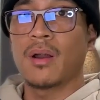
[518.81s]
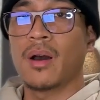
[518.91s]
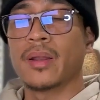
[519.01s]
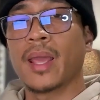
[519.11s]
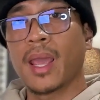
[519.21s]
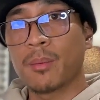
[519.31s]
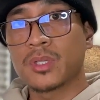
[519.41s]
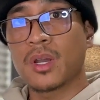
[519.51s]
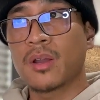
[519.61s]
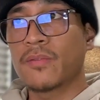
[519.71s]
on
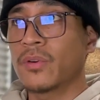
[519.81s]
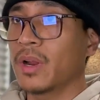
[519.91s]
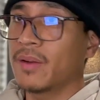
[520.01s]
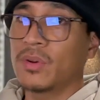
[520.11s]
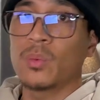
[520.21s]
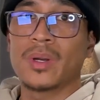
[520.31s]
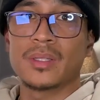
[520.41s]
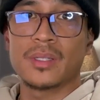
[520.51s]
Amazon for everyone to